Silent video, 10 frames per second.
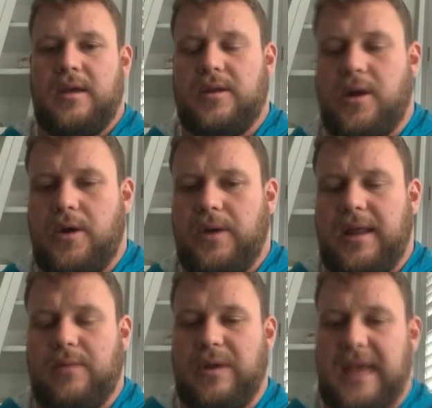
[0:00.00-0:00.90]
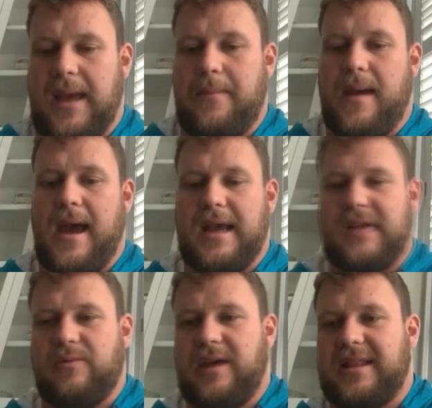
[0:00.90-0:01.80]
you know, we came back
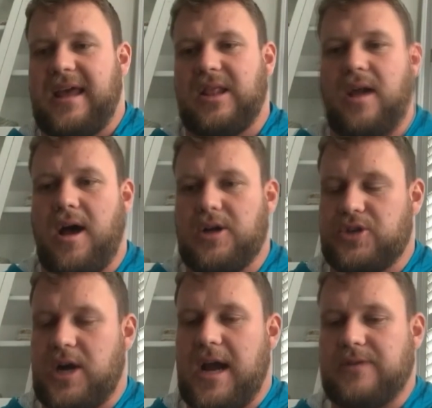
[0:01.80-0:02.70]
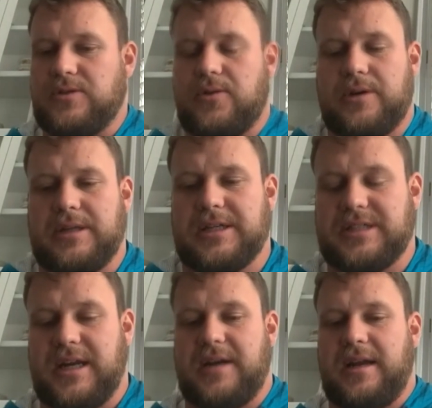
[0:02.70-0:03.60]
and we had that long drive, scored a
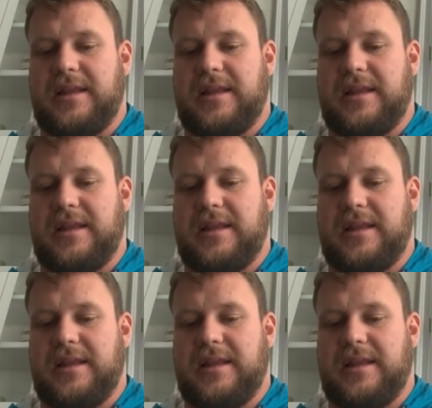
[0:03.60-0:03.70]
touchdown.